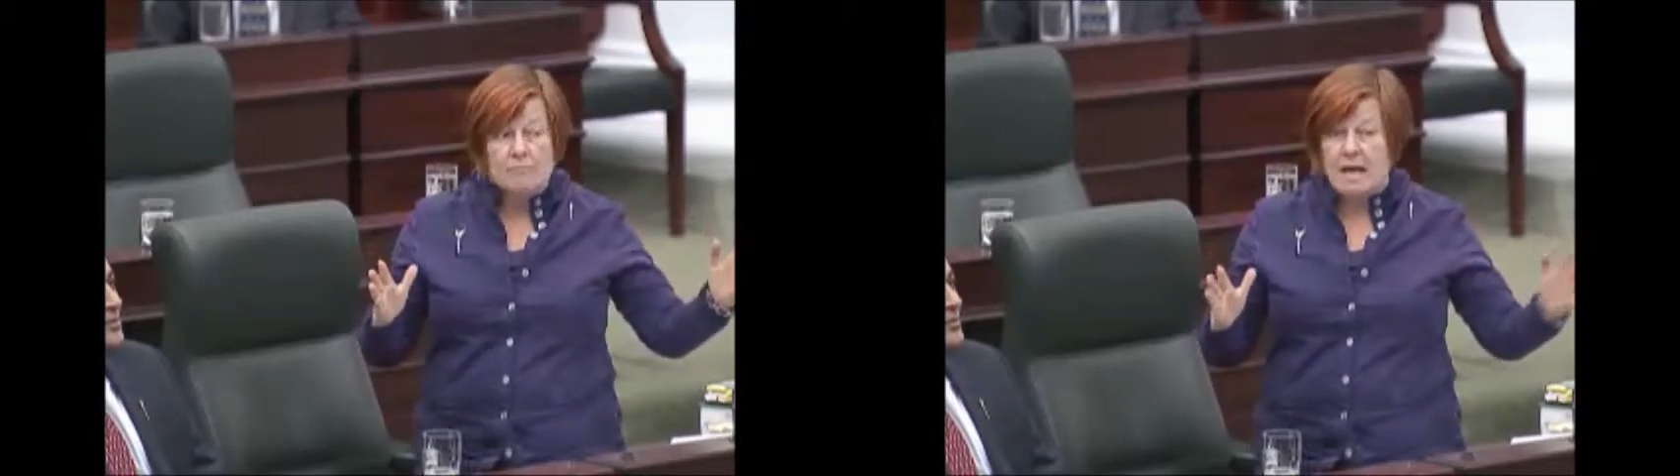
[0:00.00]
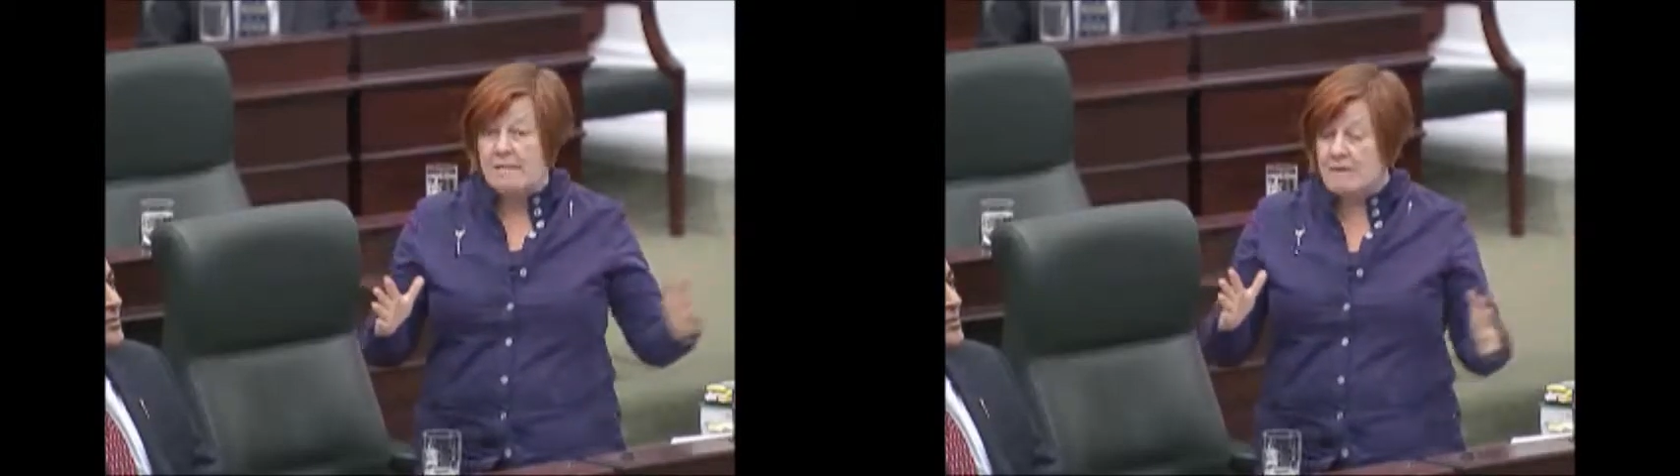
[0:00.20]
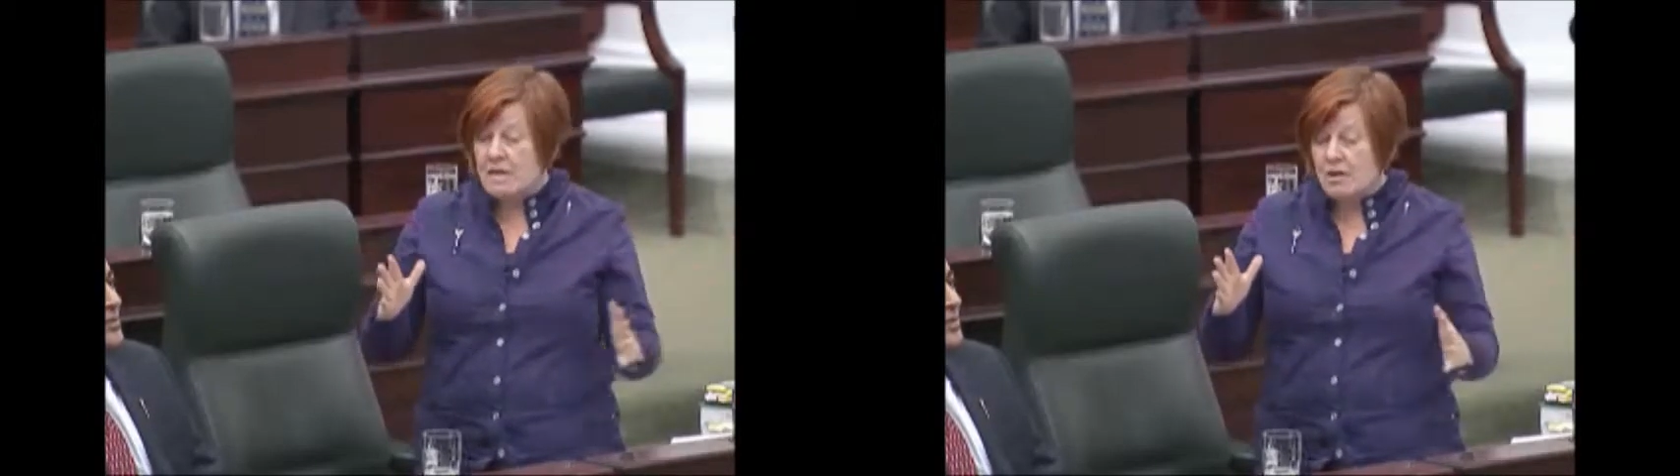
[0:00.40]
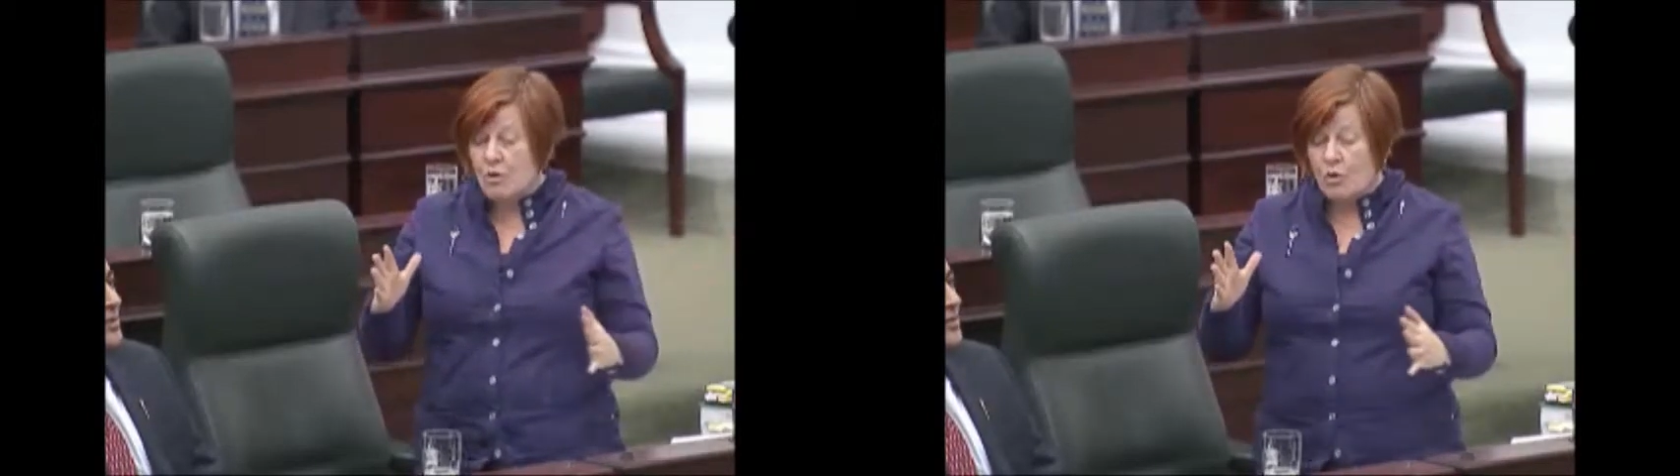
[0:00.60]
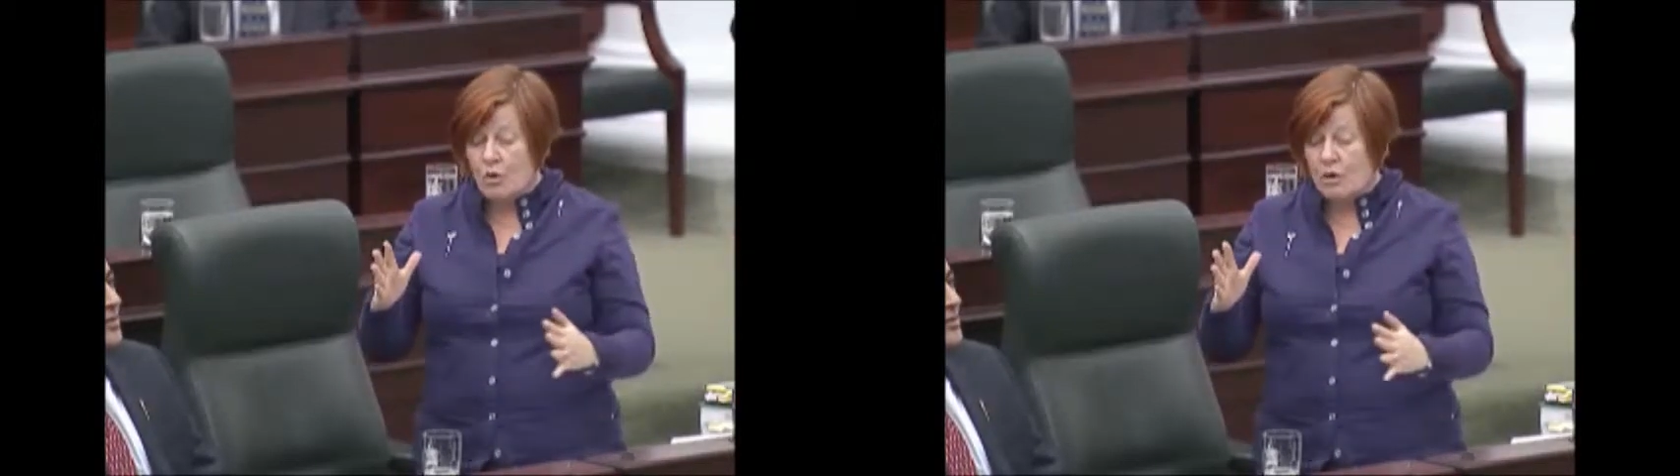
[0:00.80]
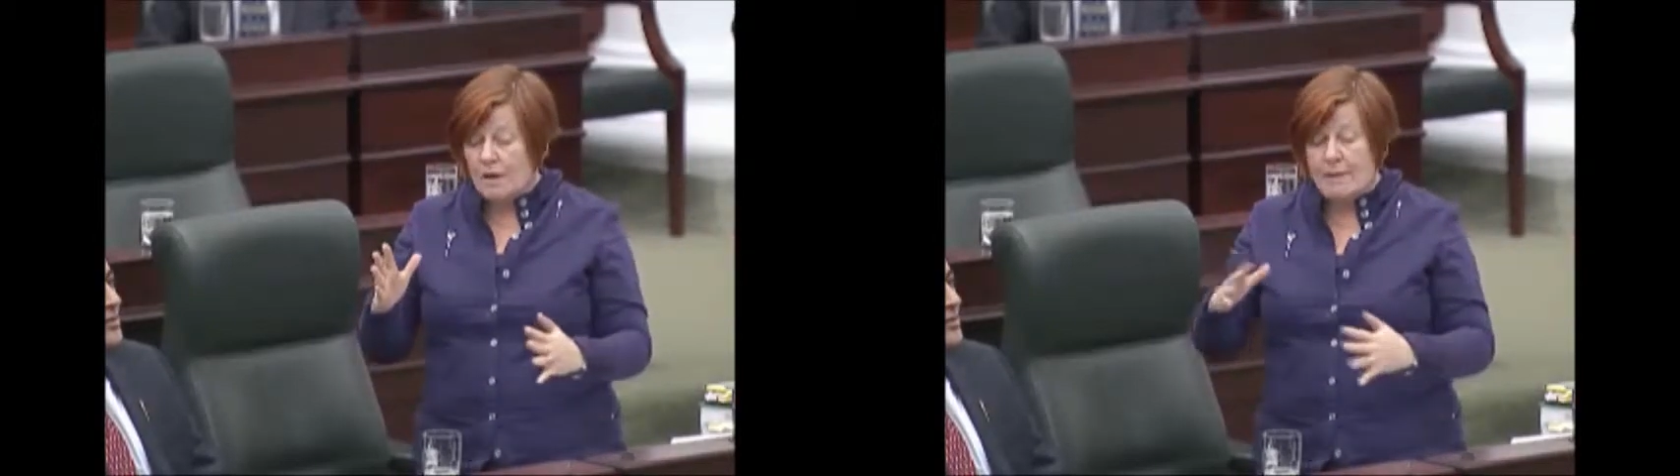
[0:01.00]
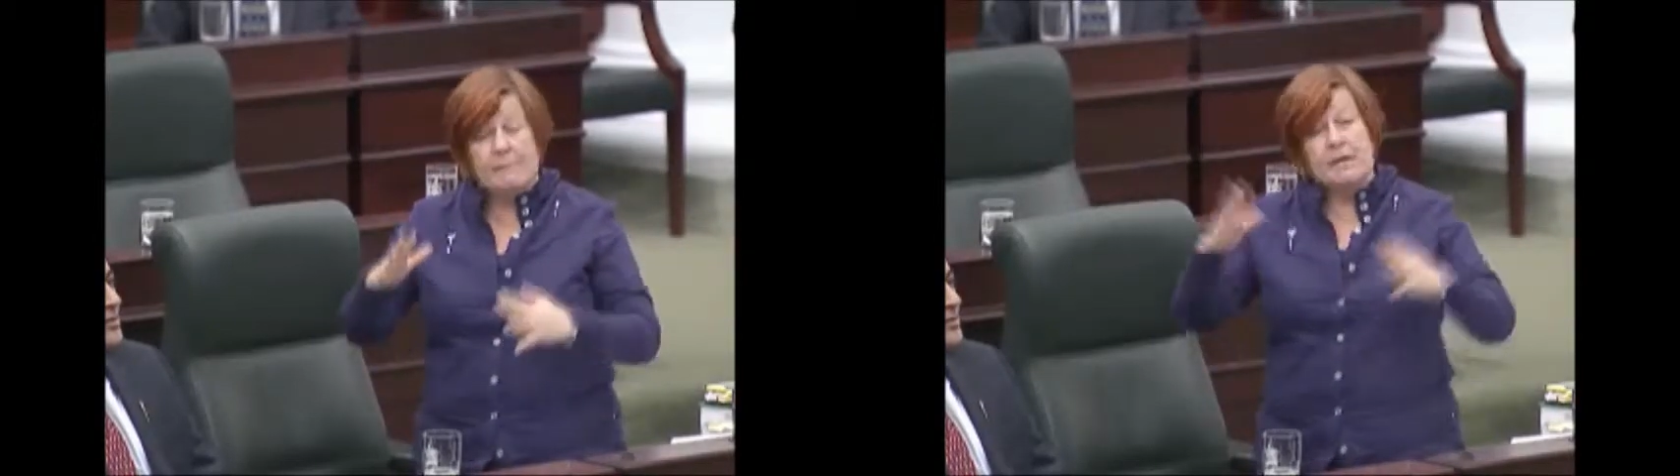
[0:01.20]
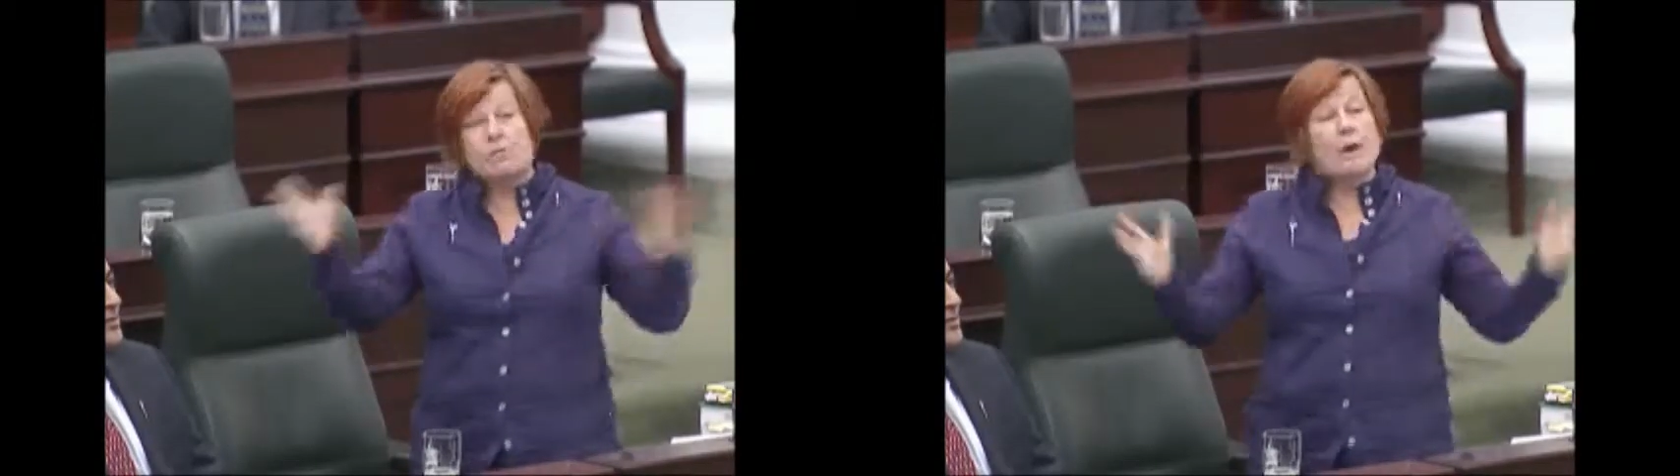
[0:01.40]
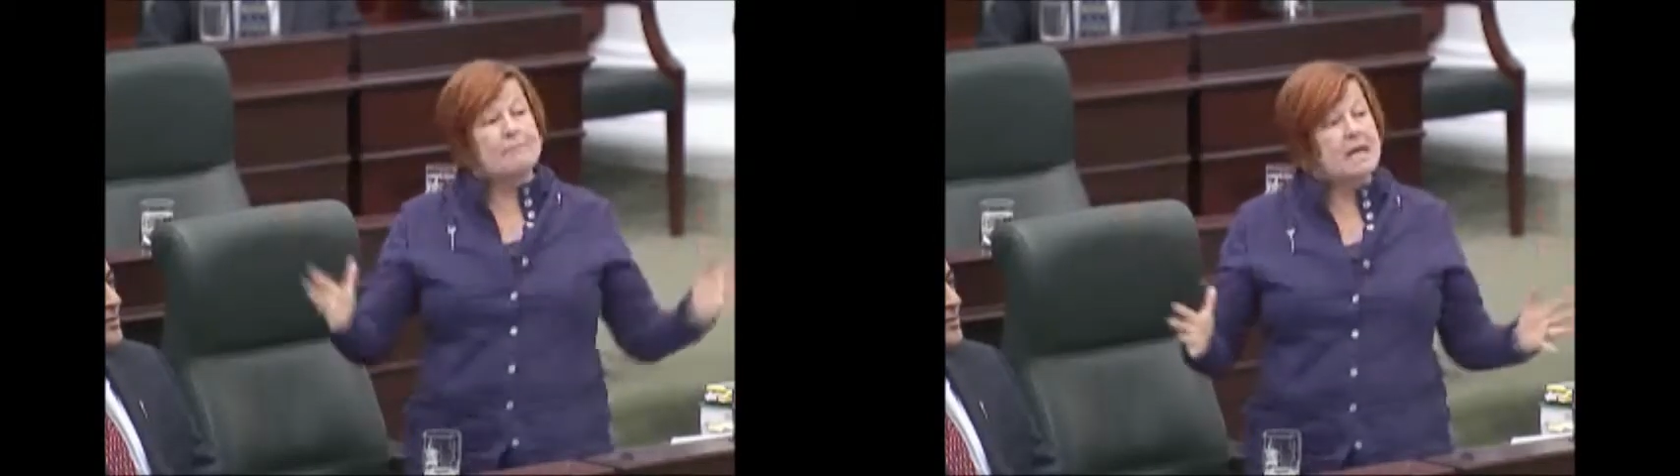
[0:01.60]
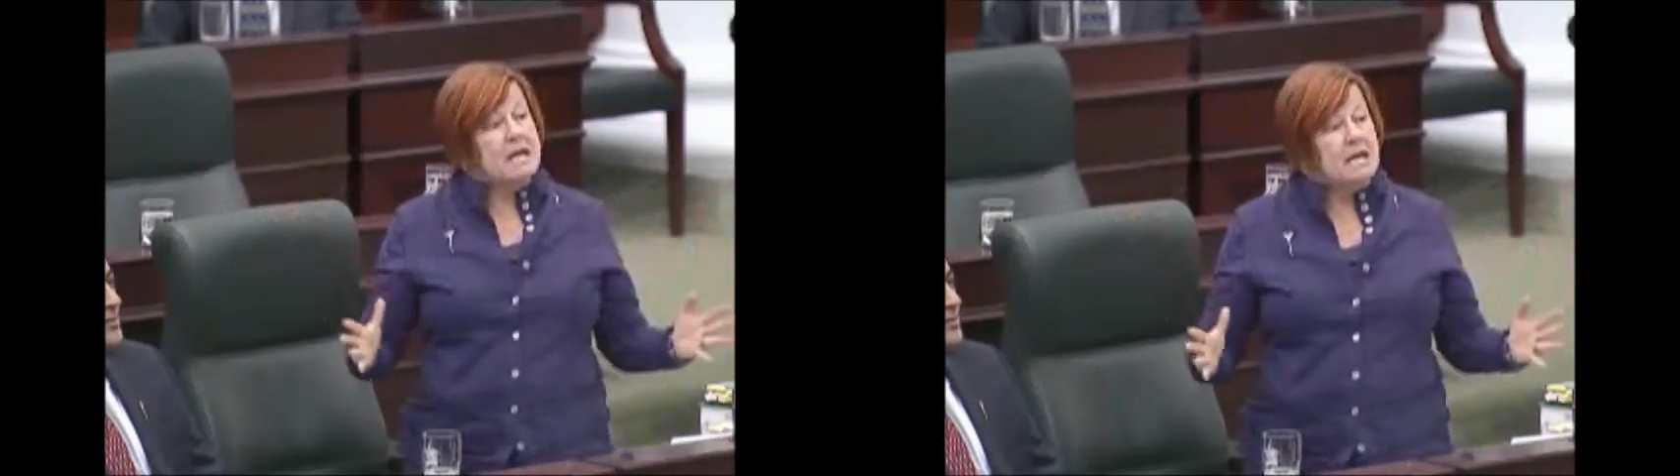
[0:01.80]
maybe, or a public
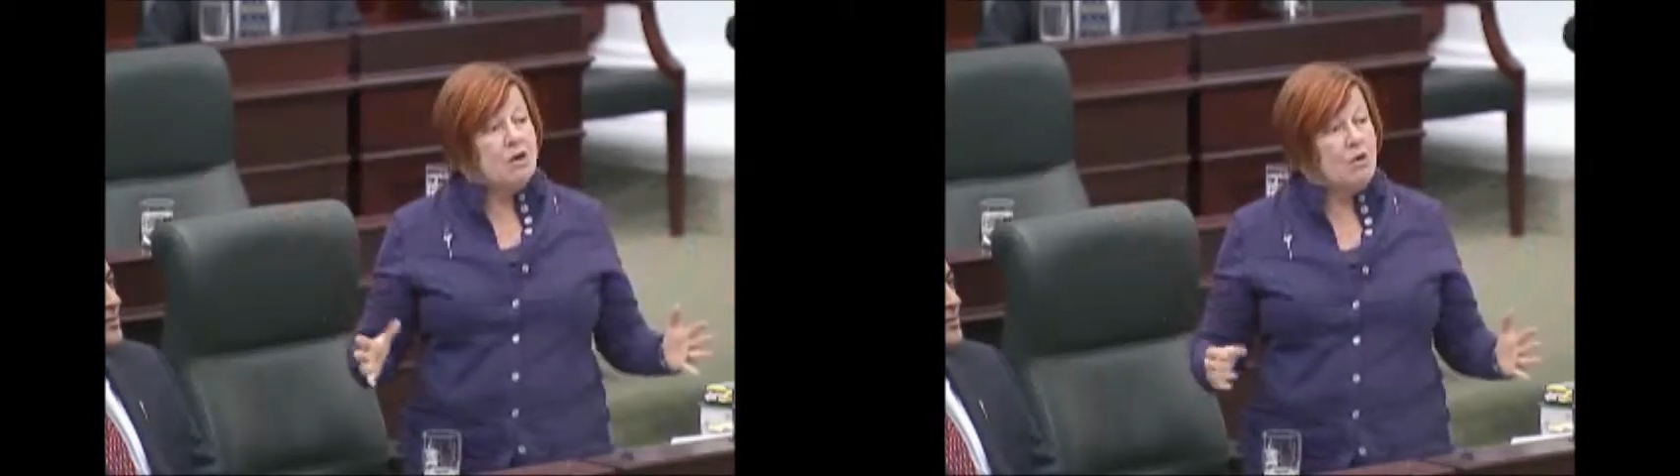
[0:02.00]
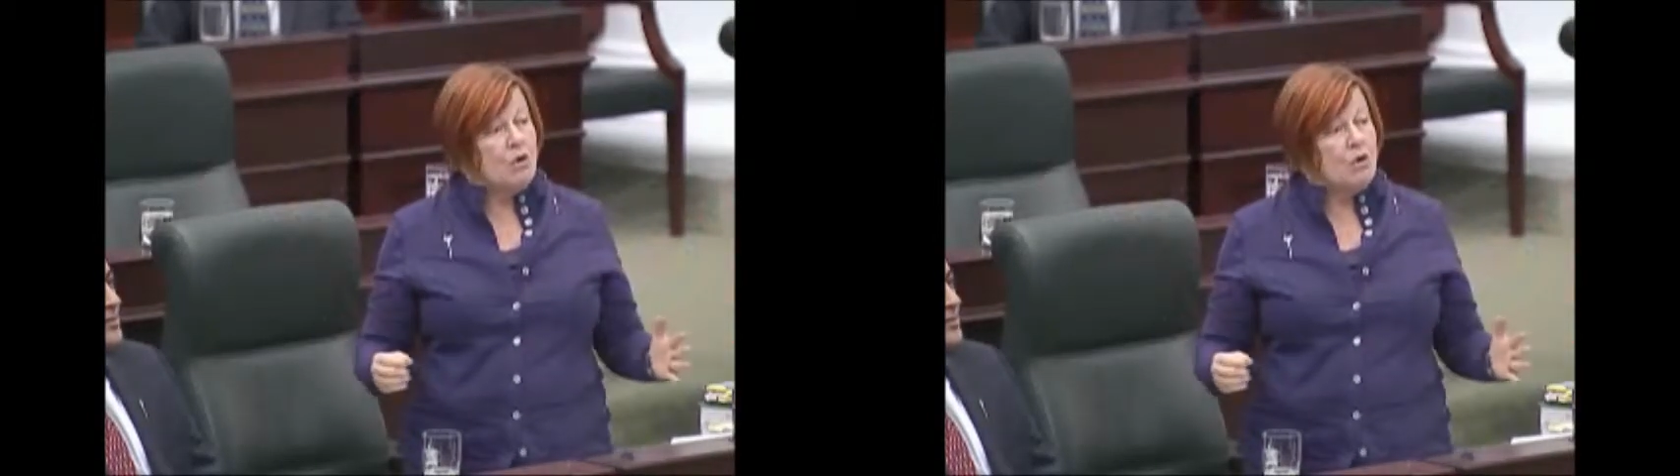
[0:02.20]
whipping,